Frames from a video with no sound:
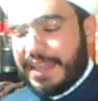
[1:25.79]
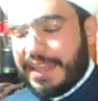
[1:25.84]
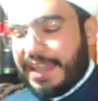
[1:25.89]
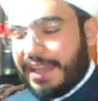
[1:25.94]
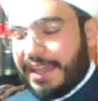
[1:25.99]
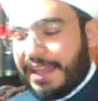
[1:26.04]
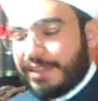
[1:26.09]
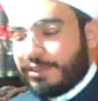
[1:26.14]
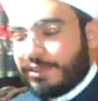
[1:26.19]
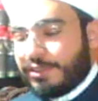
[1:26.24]

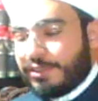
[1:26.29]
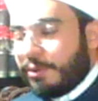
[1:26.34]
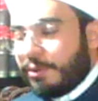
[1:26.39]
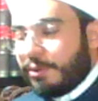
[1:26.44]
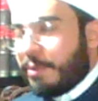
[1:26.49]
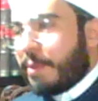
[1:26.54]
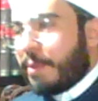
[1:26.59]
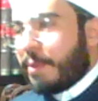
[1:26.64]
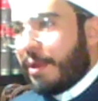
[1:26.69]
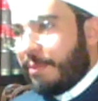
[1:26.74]
I saw
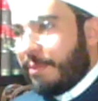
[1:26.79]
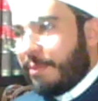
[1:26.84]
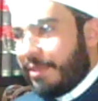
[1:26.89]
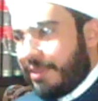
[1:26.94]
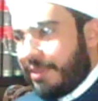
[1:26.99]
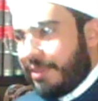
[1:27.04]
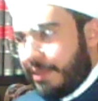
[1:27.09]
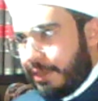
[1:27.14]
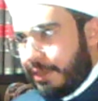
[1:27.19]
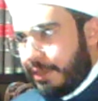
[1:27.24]
Imam
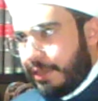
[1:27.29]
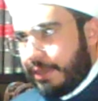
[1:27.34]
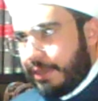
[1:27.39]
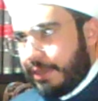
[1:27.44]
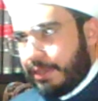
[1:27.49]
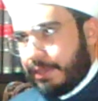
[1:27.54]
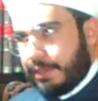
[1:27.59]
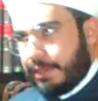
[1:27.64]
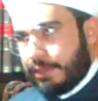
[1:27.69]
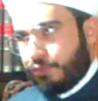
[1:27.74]
Ahmad in
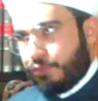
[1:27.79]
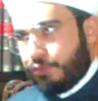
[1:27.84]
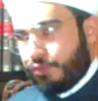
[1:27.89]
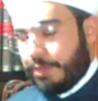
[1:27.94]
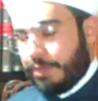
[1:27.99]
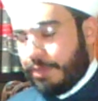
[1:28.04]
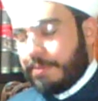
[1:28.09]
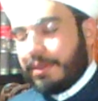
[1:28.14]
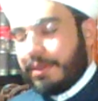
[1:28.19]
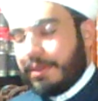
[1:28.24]
a
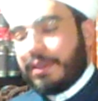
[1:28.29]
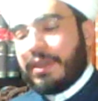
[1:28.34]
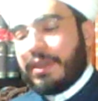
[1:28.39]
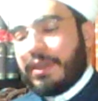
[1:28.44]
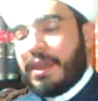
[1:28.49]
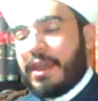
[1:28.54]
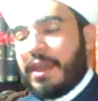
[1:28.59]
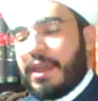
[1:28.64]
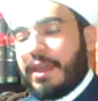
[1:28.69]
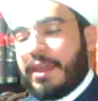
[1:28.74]
dream,
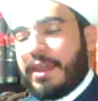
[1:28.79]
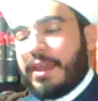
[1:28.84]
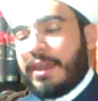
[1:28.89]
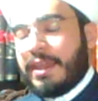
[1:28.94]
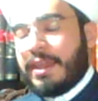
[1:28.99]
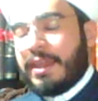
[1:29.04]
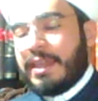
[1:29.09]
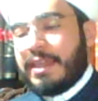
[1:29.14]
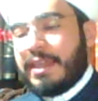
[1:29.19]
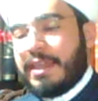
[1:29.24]

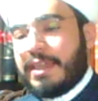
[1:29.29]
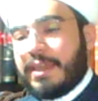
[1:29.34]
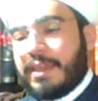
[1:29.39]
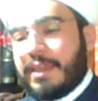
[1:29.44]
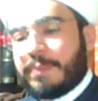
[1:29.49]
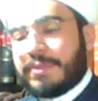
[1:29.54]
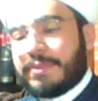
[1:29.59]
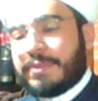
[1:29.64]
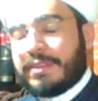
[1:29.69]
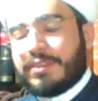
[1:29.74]
and he
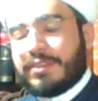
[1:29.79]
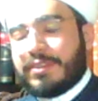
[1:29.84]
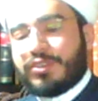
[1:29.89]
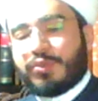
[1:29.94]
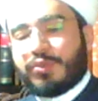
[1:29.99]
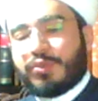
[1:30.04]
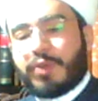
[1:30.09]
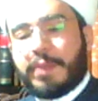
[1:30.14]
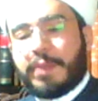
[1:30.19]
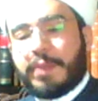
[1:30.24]
kept
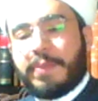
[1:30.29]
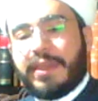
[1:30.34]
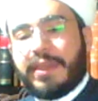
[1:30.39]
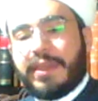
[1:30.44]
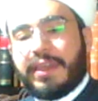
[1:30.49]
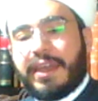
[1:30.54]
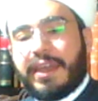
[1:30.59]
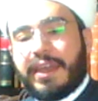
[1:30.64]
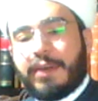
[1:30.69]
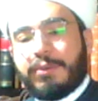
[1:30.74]

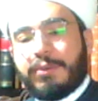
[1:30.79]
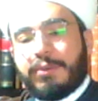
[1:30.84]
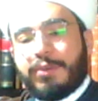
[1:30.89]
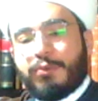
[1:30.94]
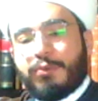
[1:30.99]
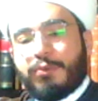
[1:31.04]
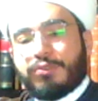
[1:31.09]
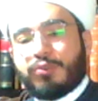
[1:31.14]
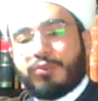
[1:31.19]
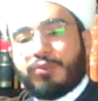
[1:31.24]
describing how he
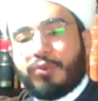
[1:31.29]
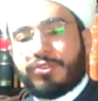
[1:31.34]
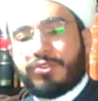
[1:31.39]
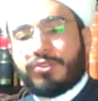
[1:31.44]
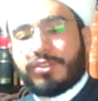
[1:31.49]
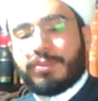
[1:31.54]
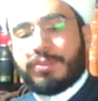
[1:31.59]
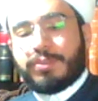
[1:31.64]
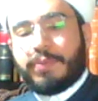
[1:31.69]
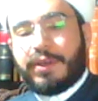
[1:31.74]
was
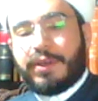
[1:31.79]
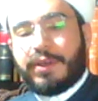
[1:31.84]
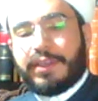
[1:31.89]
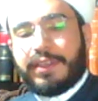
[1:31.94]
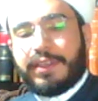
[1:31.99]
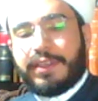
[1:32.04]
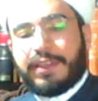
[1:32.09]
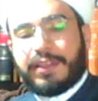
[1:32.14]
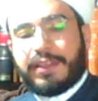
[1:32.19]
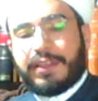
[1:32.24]
tortured
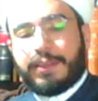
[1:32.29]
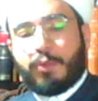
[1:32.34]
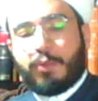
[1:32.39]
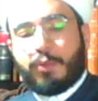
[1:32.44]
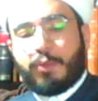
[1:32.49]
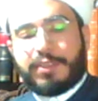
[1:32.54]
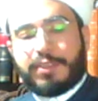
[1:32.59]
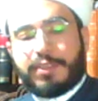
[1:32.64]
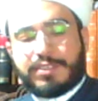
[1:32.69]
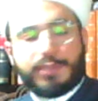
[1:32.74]
by
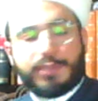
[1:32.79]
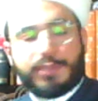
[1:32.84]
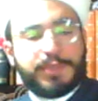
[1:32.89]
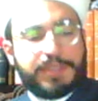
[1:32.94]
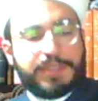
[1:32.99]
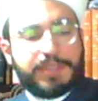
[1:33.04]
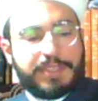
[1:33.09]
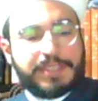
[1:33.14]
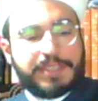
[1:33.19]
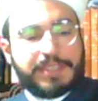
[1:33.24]
Mu'tasim
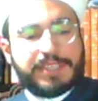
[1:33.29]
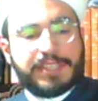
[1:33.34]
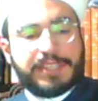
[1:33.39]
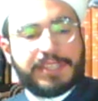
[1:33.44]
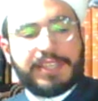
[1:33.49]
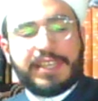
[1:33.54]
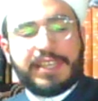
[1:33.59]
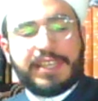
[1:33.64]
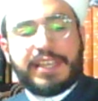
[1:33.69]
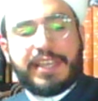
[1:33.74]
and
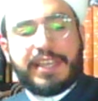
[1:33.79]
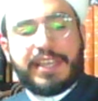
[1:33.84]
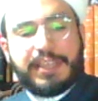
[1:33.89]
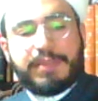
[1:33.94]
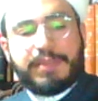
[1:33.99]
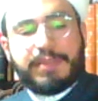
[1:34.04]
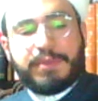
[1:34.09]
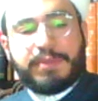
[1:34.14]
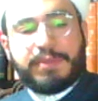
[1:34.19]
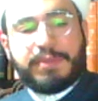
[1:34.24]

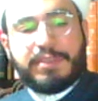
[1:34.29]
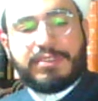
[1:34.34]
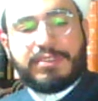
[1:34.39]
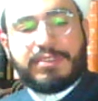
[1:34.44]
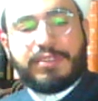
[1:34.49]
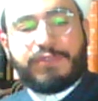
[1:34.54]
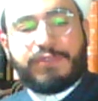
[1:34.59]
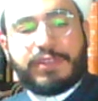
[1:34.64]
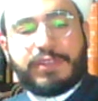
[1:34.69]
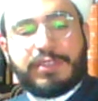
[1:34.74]

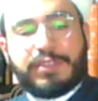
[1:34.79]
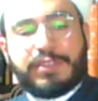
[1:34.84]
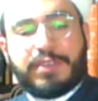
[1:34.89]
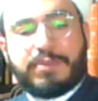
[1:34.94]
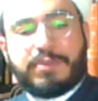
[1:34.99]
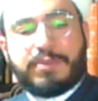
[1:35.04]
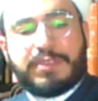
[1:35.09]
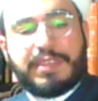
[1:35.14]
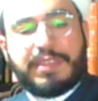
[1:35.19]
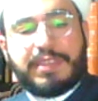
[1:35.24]
these difficult
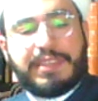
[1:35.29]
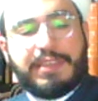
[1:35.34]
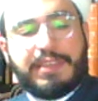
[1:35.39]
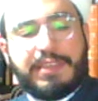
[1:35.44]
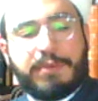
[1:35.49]
times that he